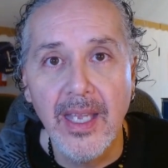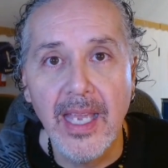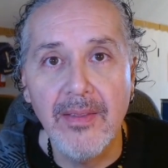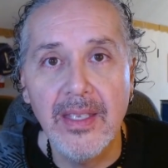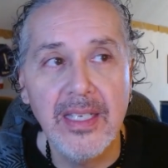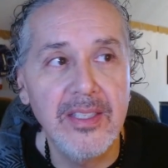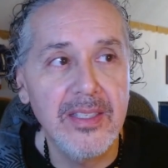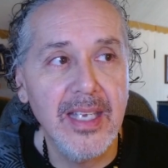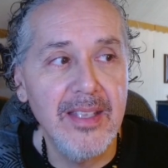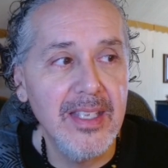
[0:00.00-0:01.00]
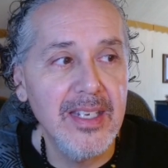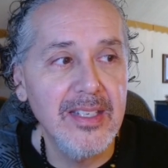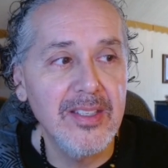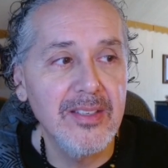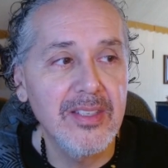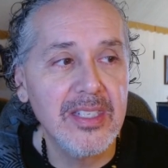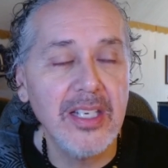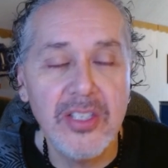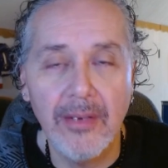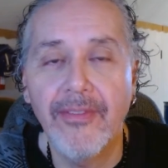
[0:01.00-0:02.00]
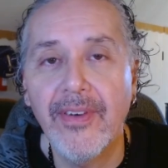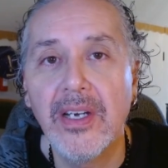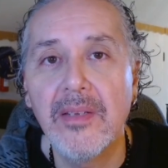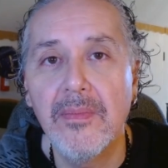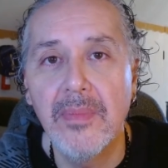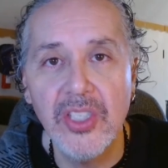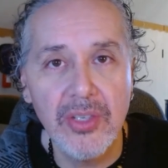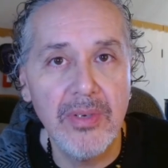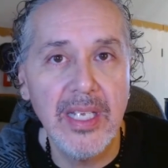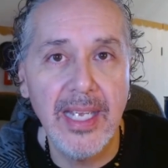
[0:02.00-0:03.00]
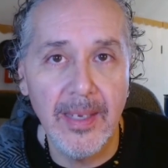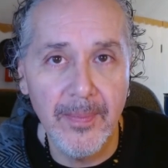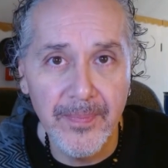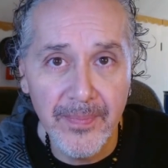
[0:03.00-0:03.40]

and that it is such a fun mystery game